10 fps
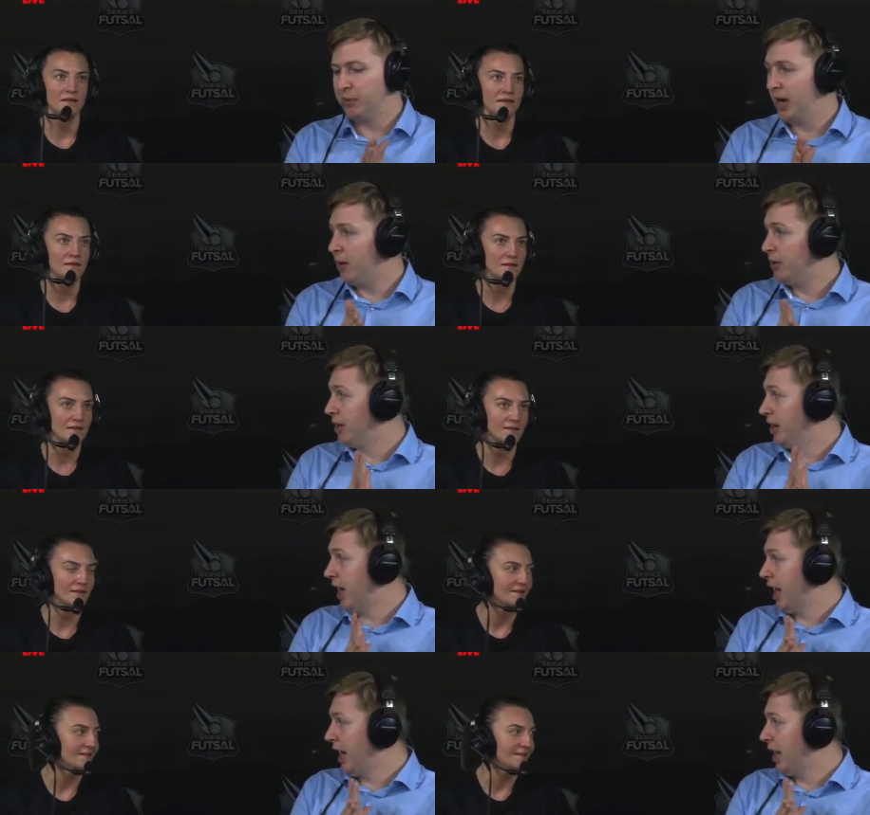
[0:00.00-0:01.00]
Speaker 1: Powermann.
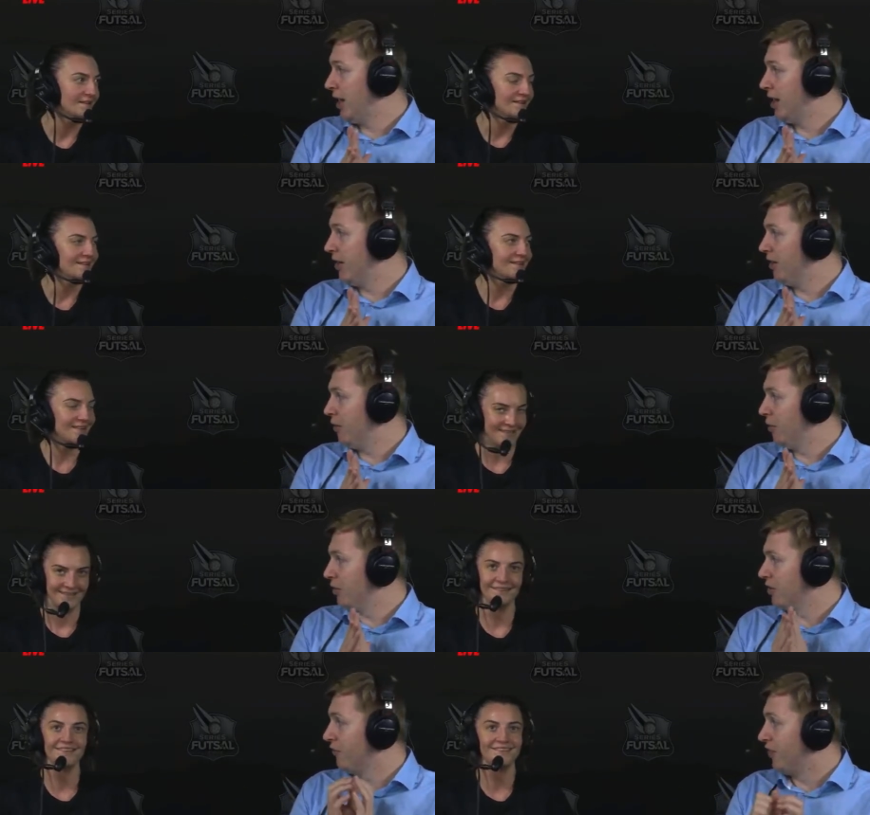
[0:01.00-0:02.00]
Uh,
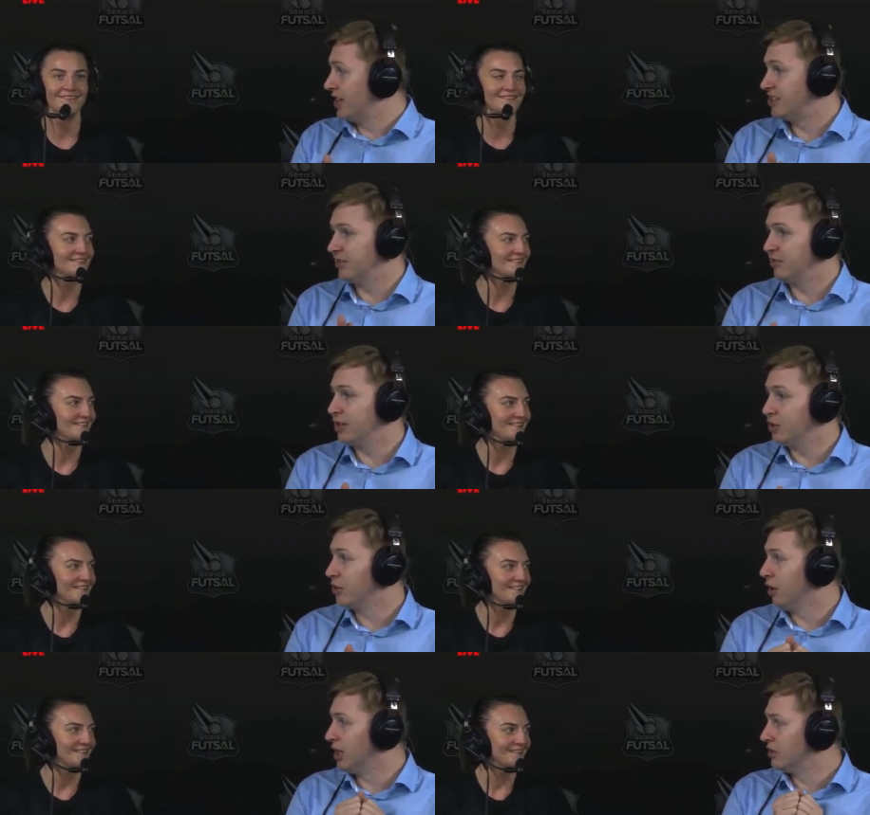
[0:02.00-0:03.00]
defensively, you
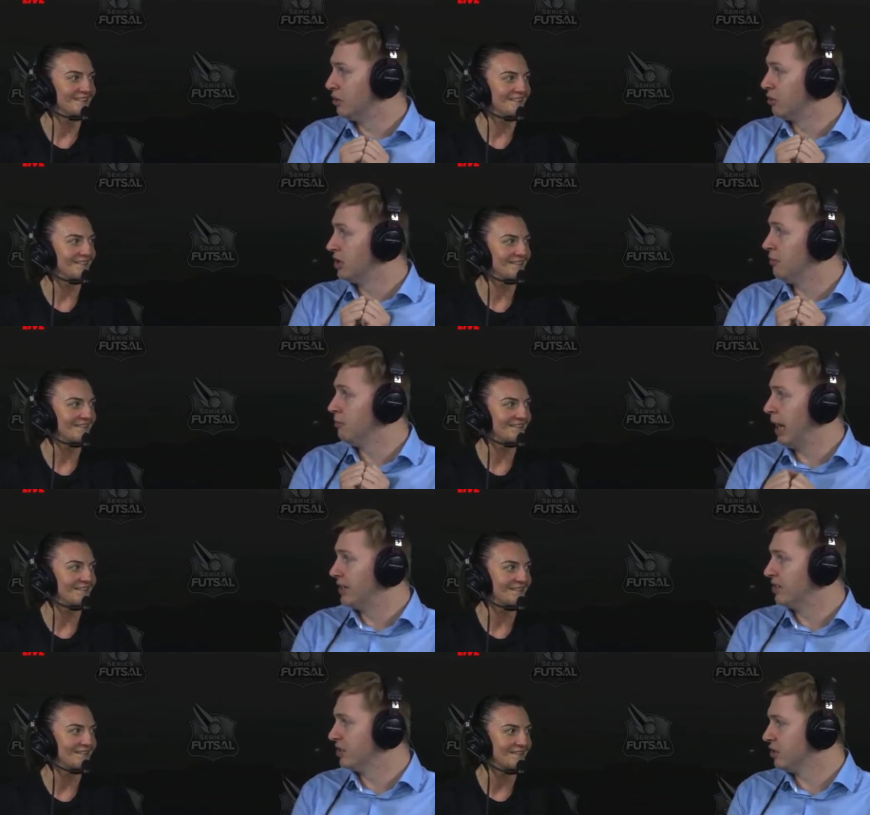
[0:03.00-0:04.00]
guys looked
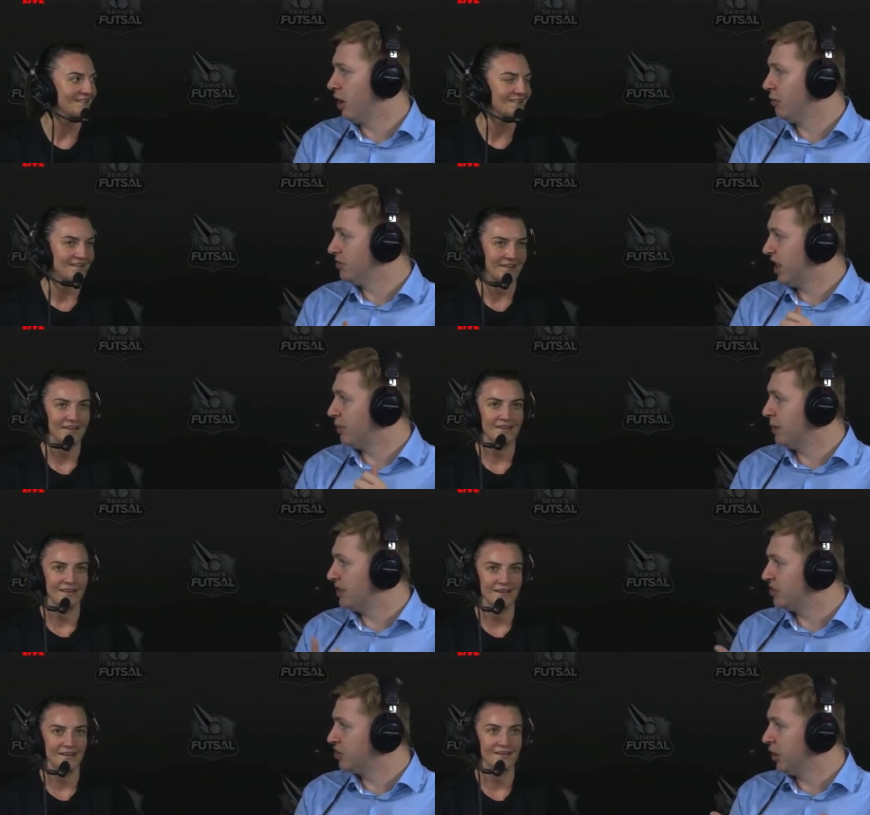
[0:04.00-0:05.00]
amazing tonight. Was that a
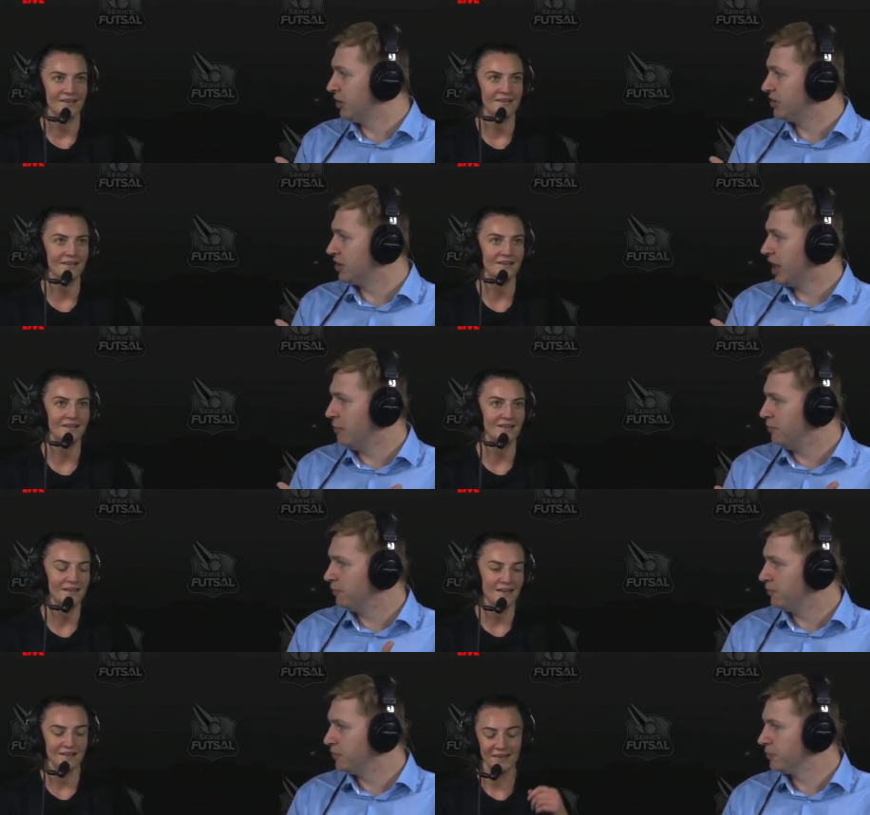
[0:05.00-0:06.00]
message going into the game?
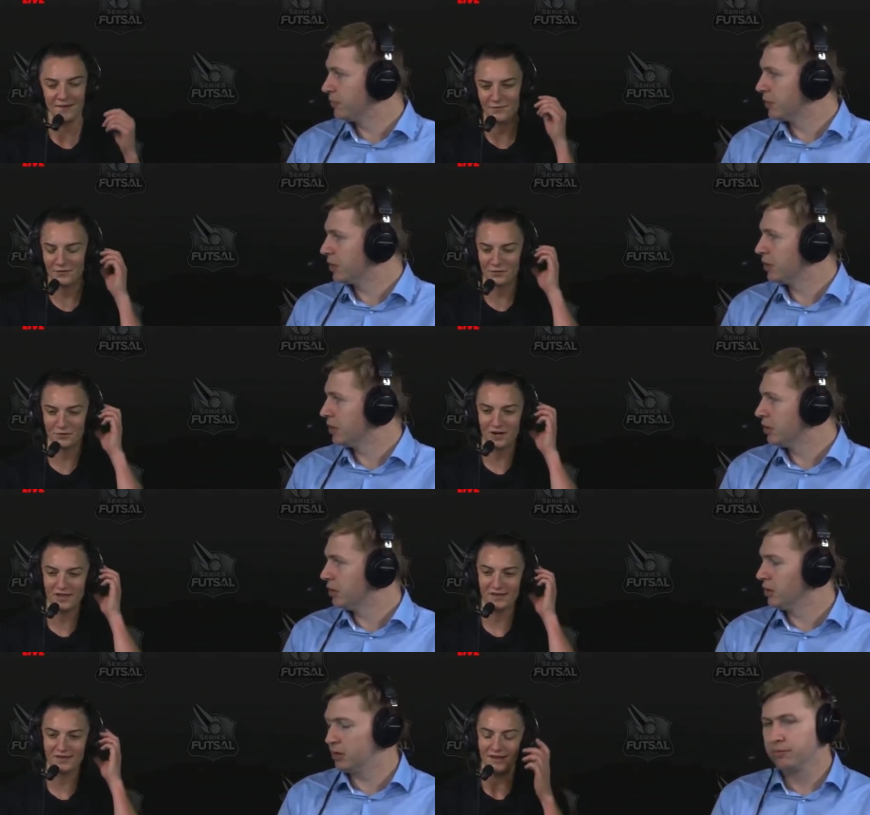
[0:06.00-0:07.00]
Speaker 2: Yeah, for sure. I
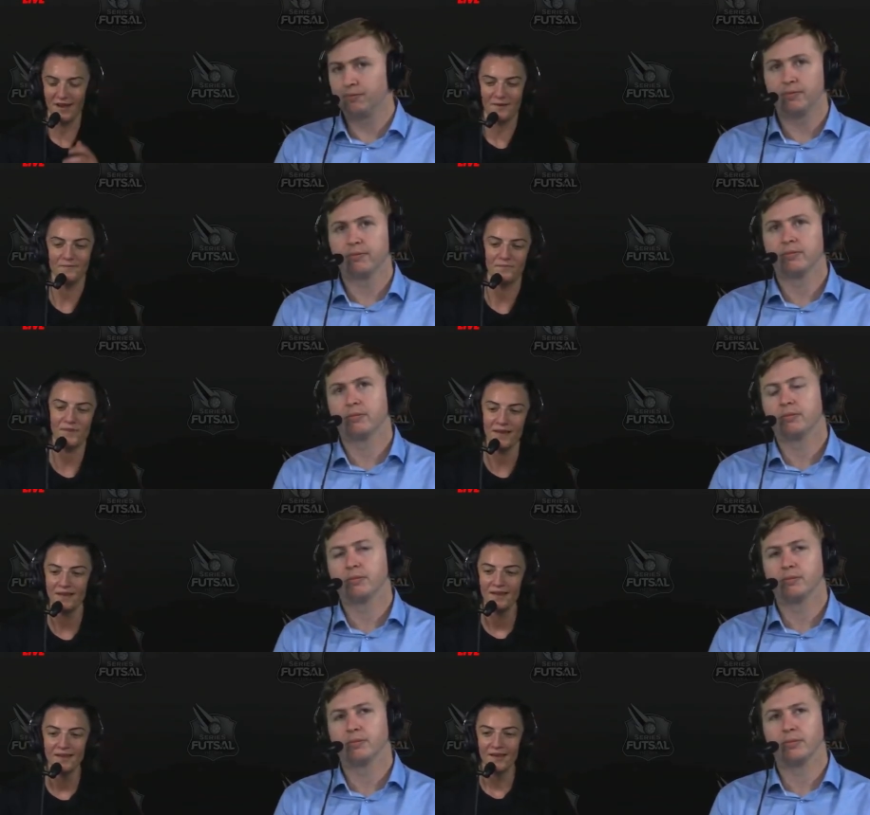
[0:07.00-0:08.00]
think um,
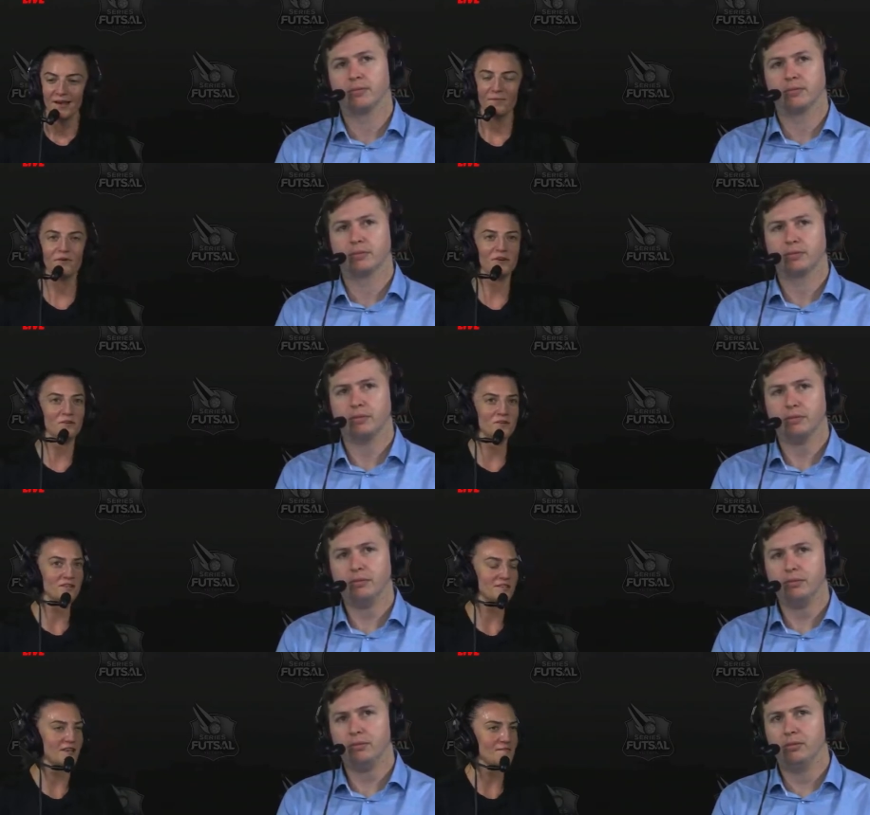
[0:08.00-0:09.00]
I'm pretty new to
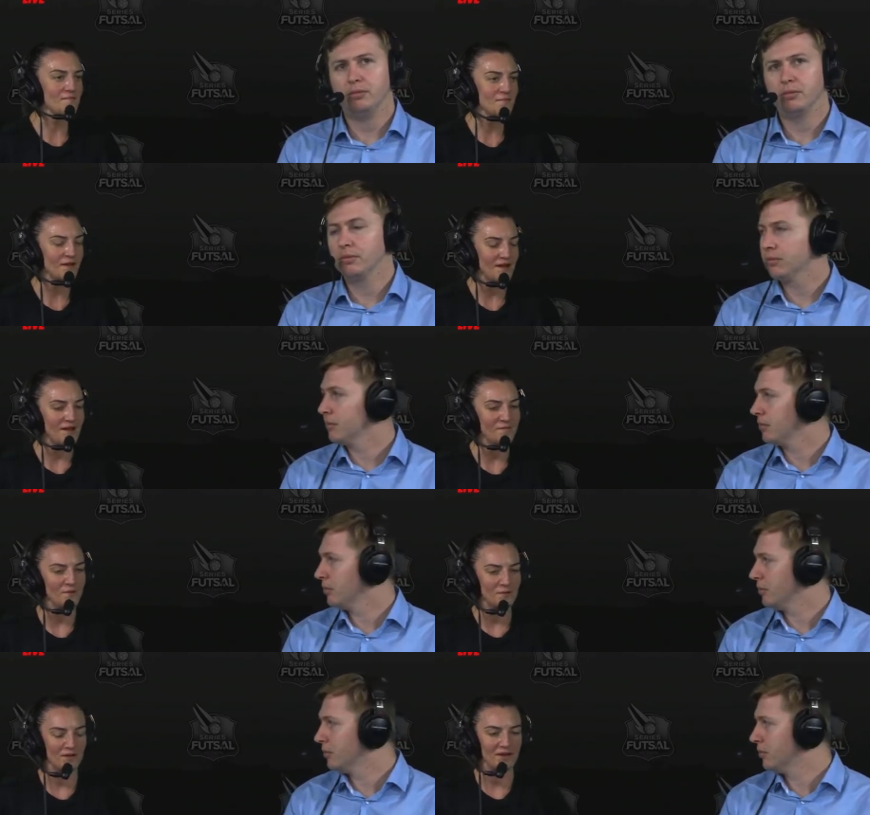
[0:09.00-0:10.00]
the team. Um,
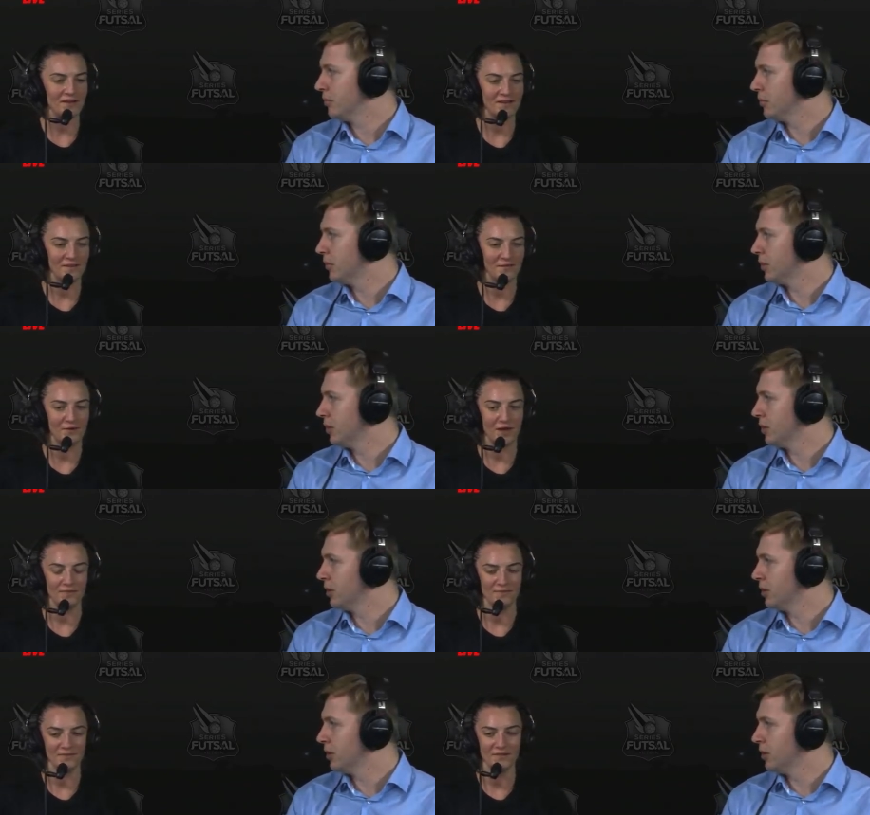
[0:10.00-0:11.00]
only played a few
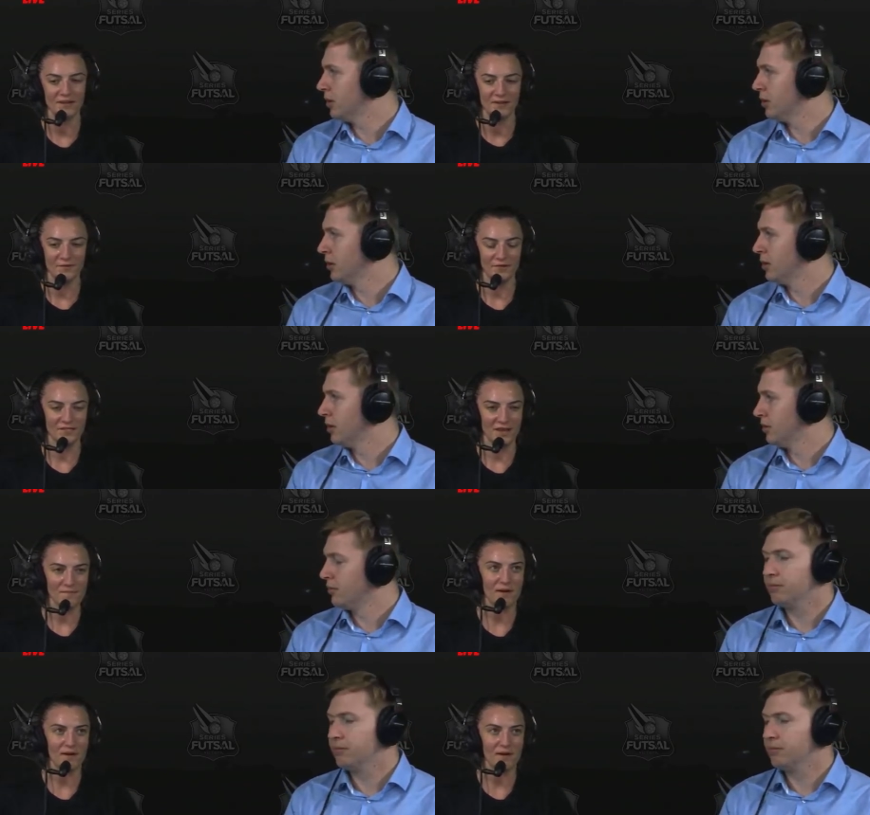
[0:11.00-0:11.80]
games for the team,